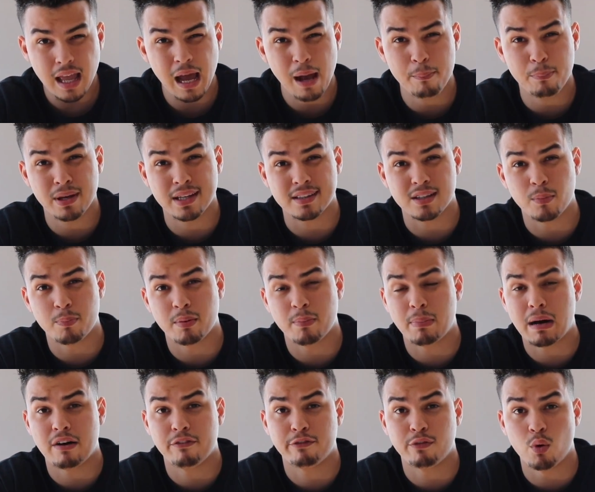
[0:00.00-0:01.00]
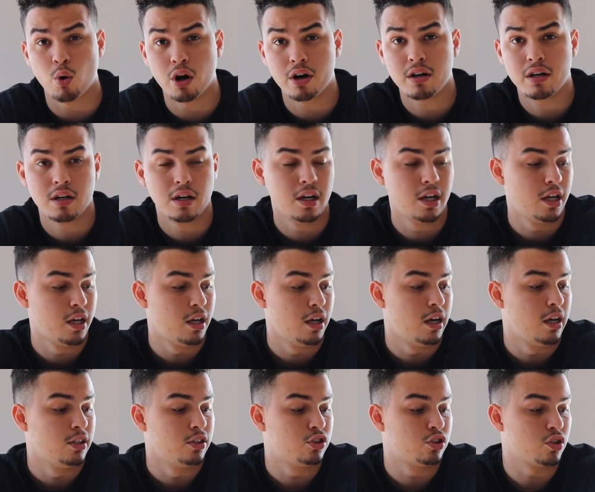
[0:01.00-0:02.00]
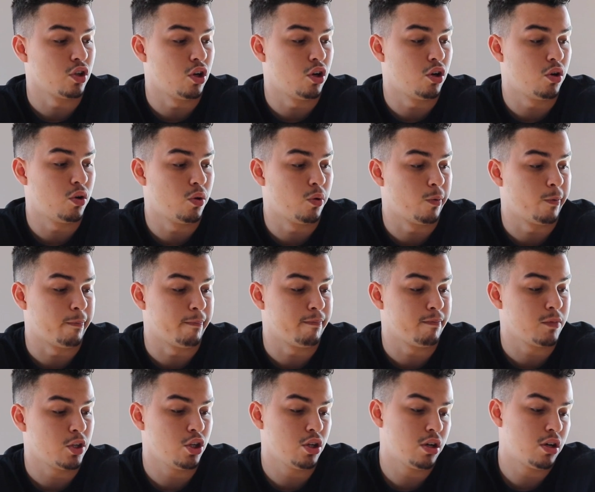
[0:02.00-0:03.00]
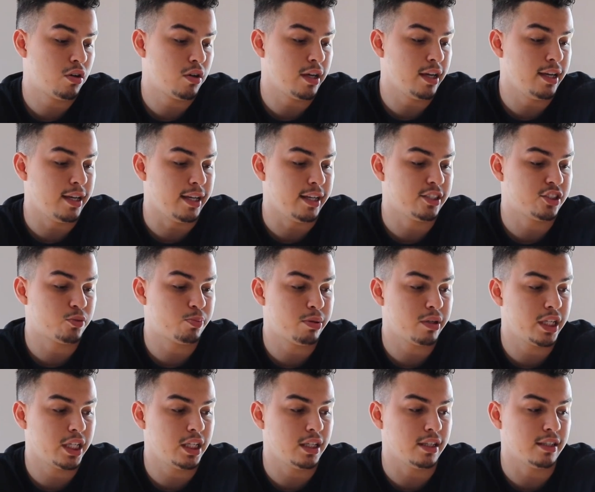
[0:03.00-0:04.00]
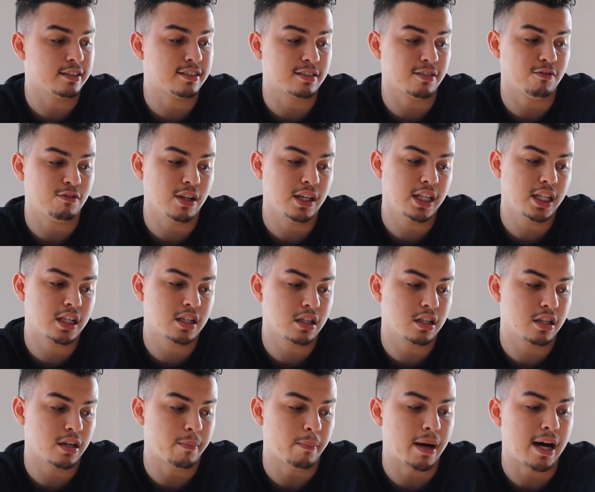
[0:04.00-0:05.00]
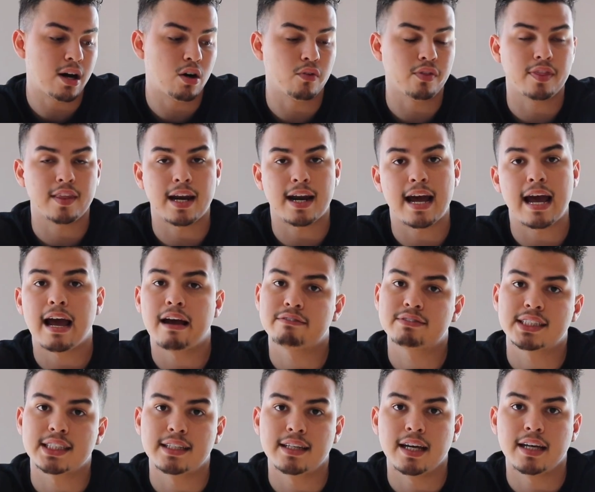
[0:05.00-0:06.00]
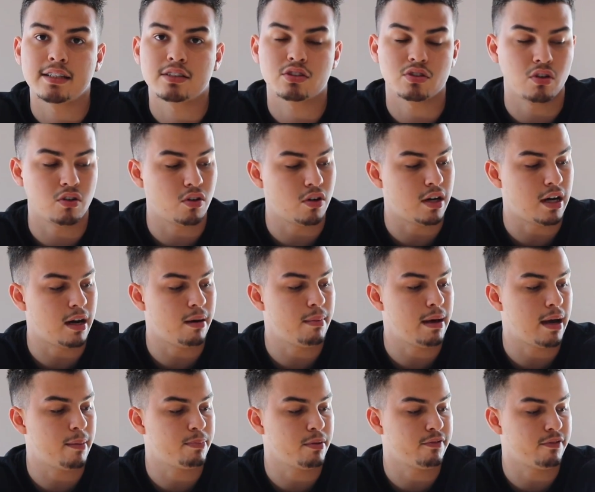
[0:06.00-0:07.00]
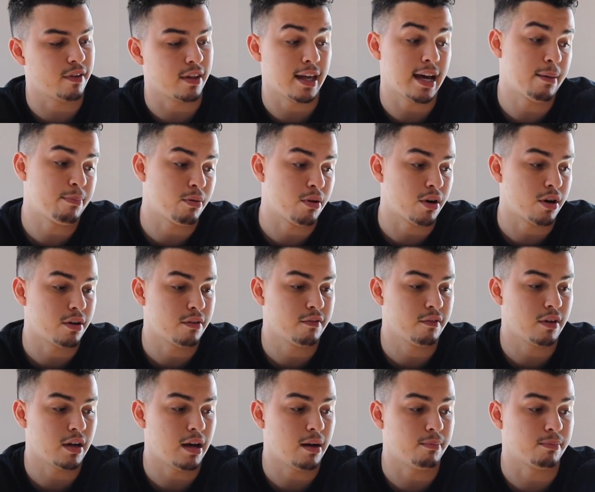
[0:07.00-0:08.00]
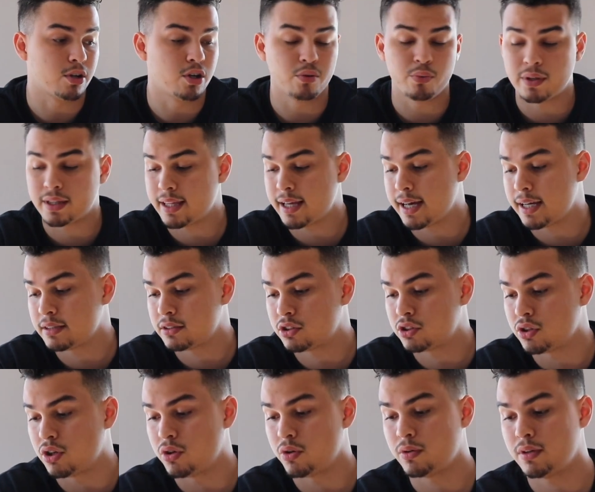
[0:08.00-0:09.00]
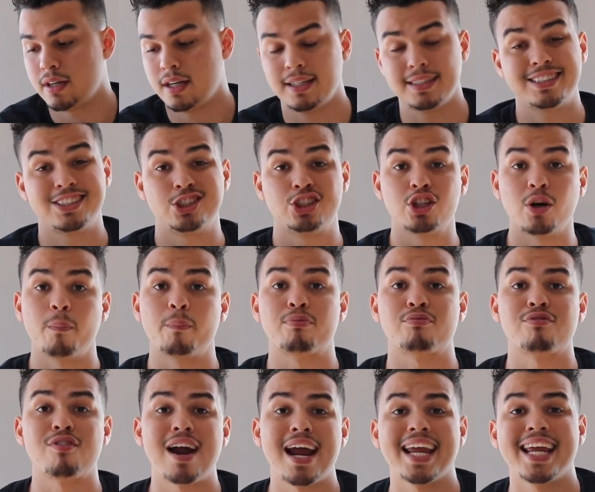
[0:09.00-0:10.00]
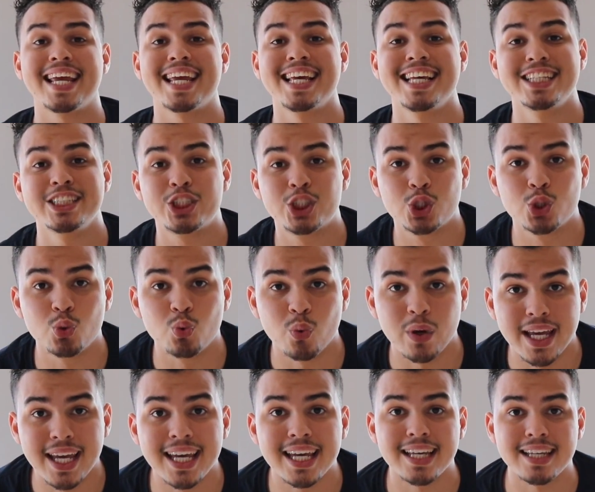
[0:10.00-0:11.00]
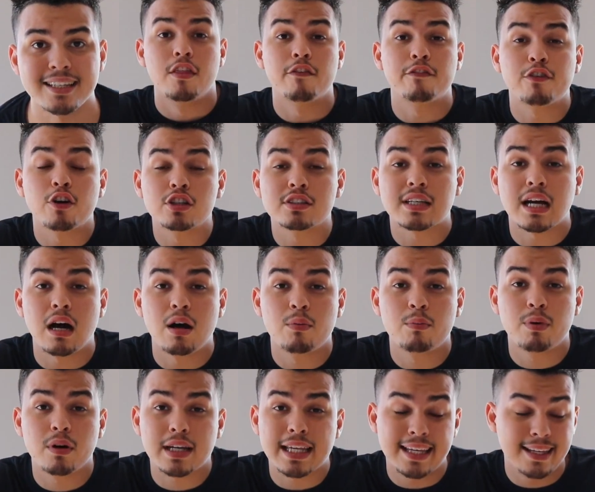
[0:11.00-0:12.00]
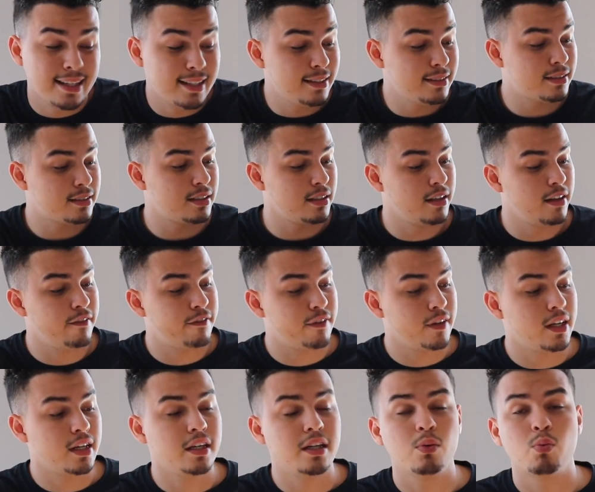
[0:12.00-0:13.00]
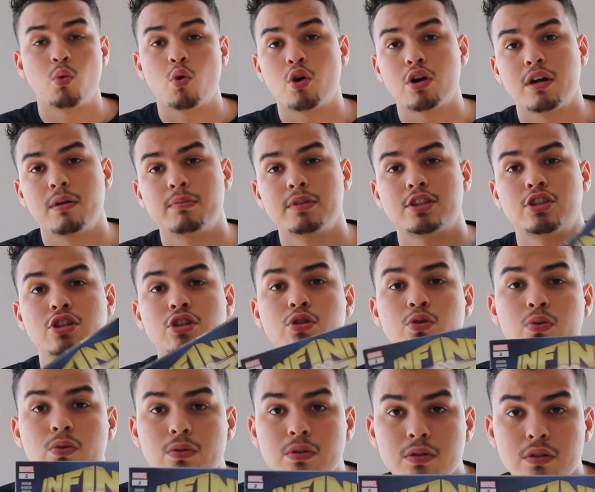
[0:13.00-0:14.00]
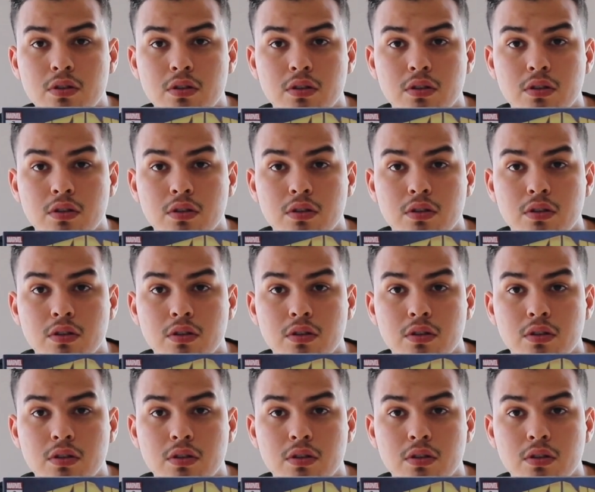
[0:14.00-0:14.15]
I picked up about 4. So, it's a really good amount that I have today, so I'm happy for that part. I'm good with that. So let's jump right into it. The first comic book is Infinity War #2.